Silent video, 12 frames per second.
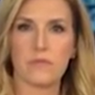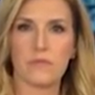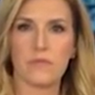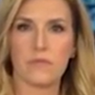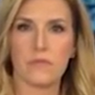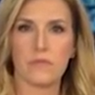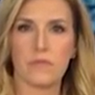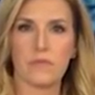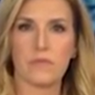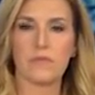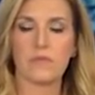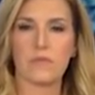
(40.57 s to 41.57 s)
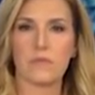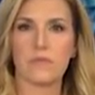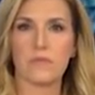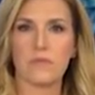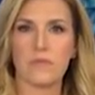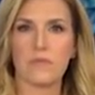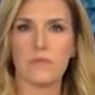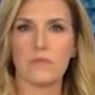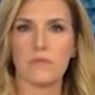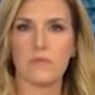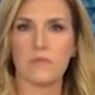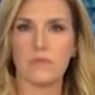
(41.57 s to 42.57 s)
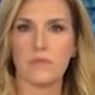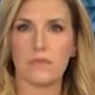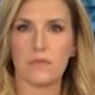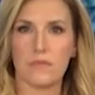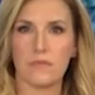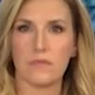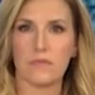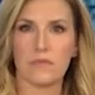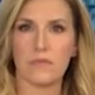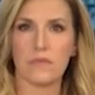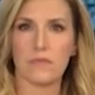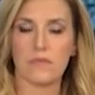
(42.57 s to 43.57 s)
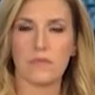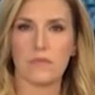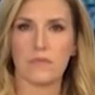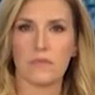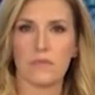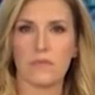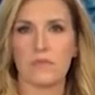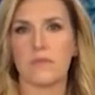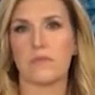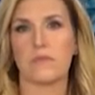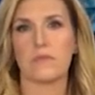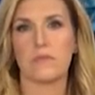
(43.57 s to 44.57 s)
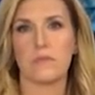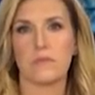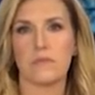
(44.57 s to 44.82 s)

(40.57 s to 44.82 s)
The person shown says nothing.